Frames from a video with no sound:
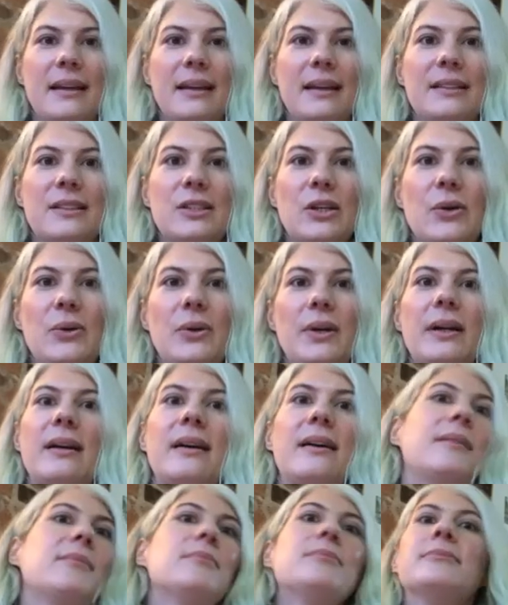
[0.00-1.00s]
So
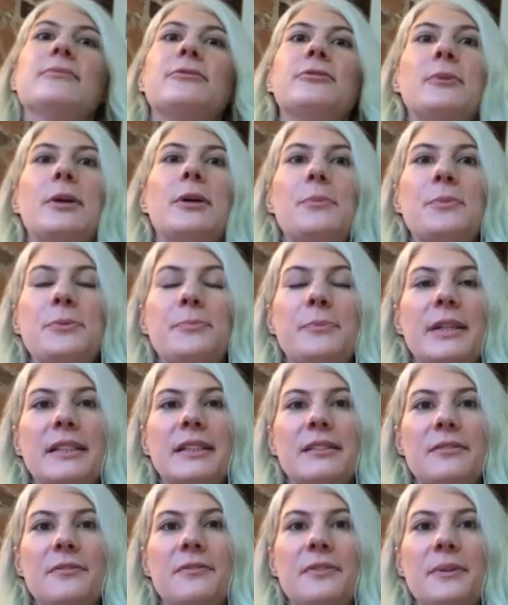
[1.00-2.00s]
from our
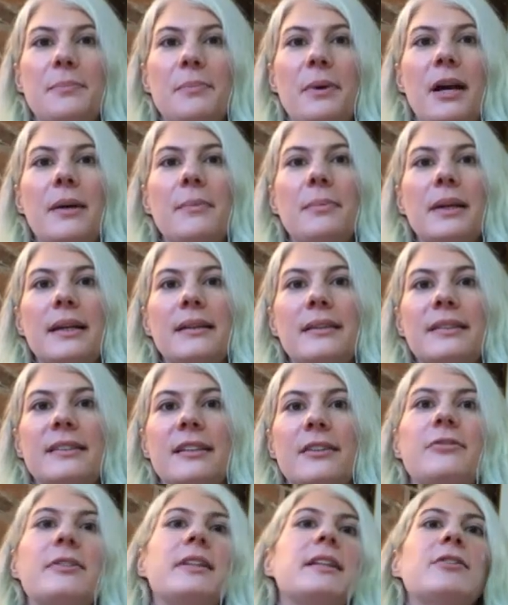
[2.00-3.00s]
perspective, the pipeline is
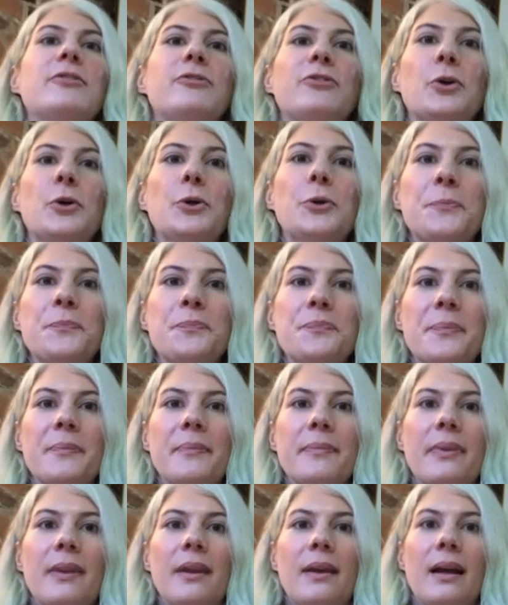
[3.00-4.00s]
definitely full.
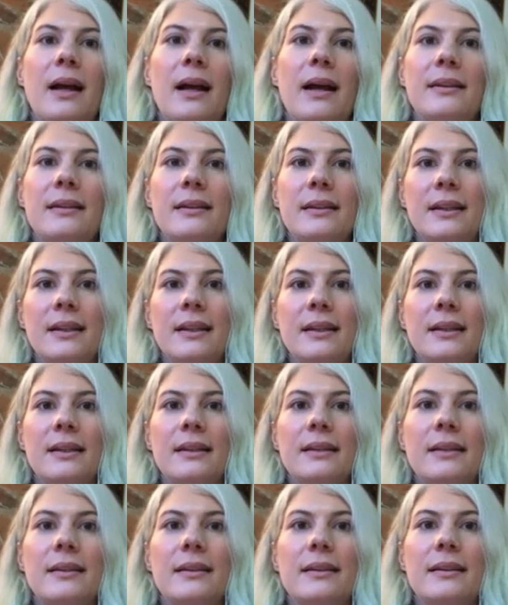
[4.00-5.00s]
I think
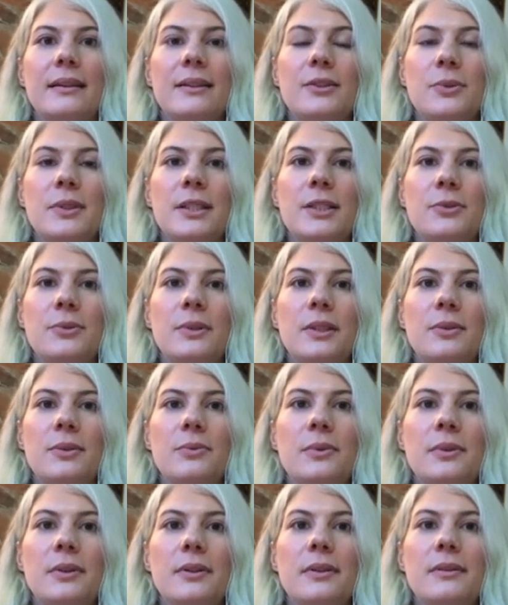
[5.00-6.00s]

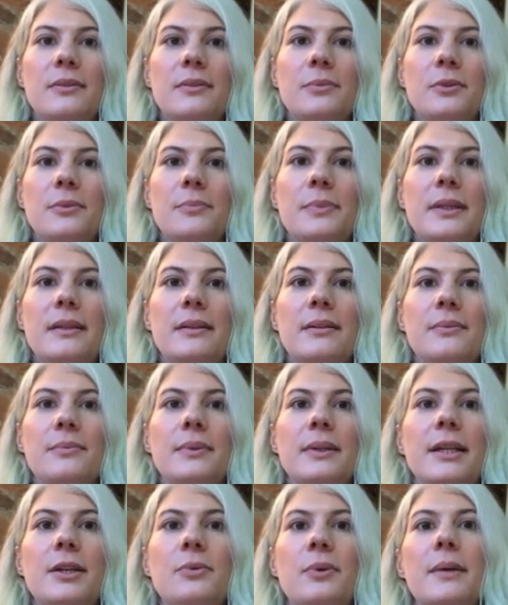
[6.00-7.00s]
2021 will be really
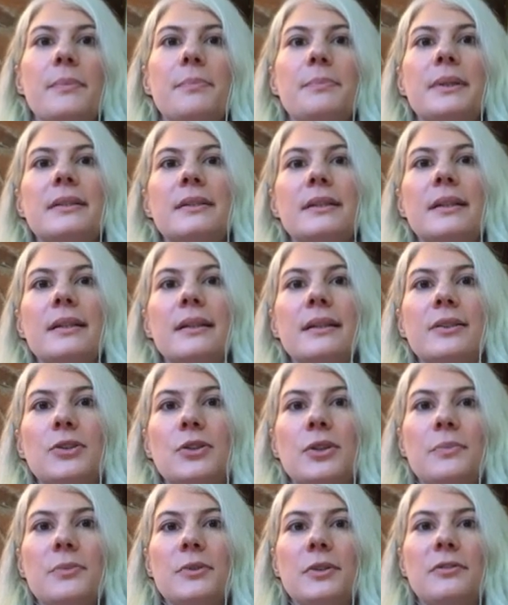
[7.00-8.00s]
quite busy in
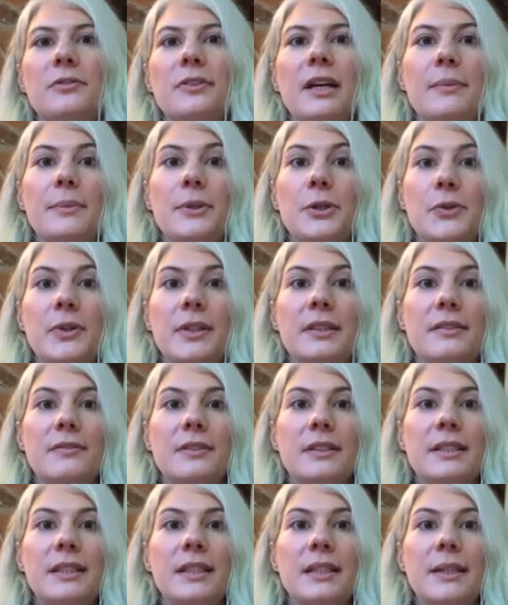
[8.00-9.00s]
terms of IPO
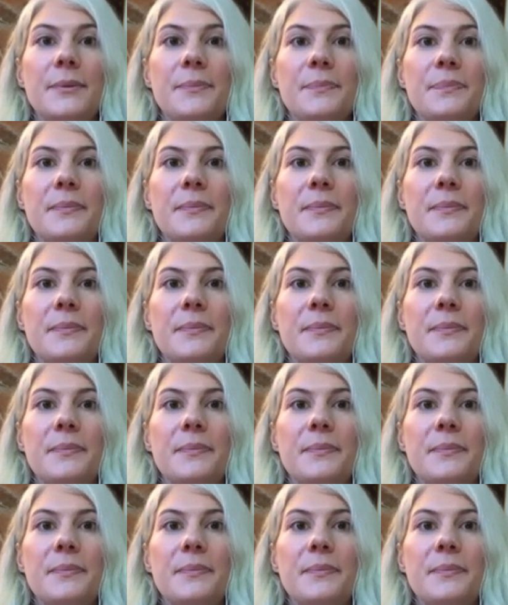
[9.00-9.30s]
activity.